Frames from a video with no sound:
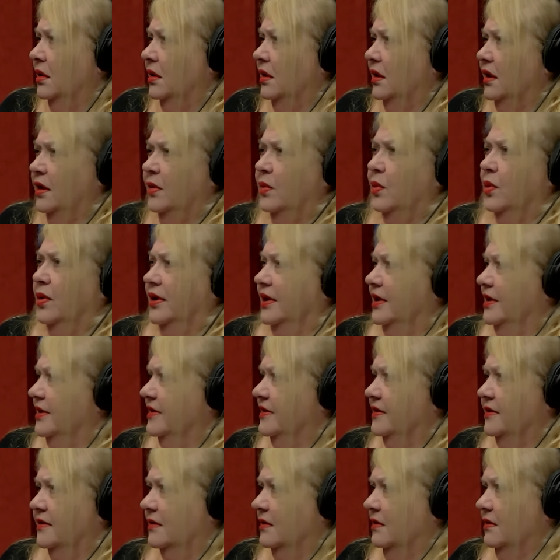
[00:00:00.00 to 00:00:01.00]
It
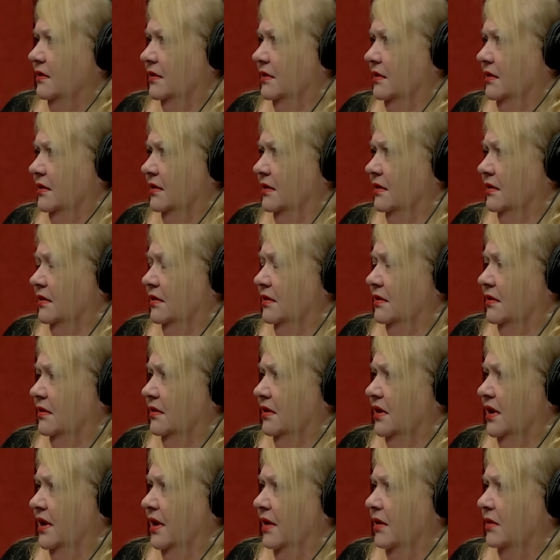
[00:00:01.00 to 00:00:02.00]
was
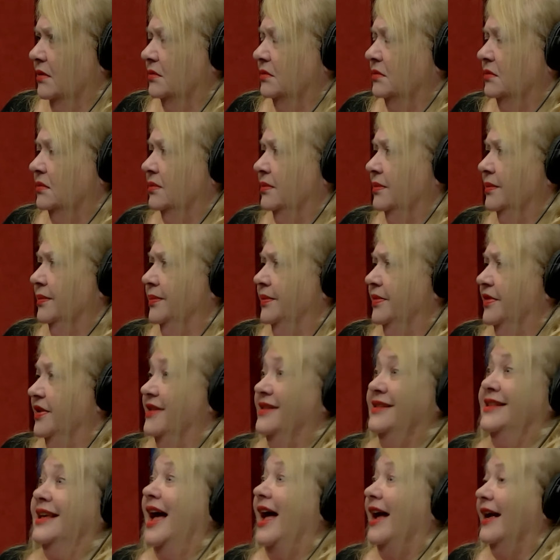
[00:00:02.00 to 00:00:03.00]
you know, the
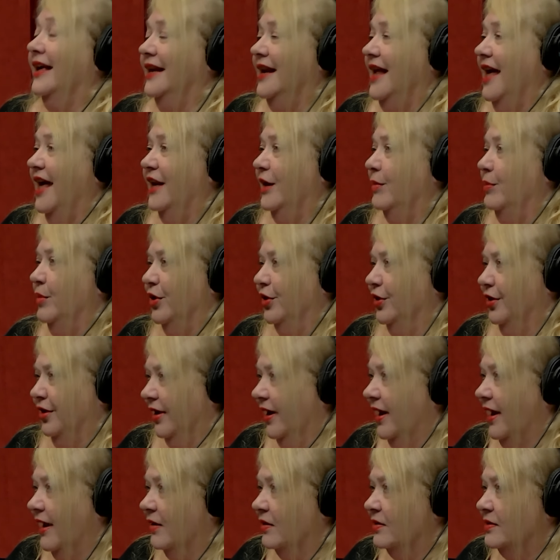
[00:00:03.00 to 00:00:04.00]
Zack and Addie murder
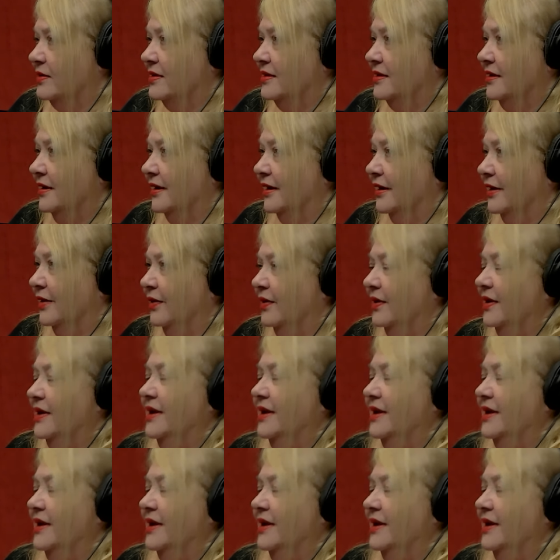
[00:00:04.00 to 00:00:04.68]
house, you know?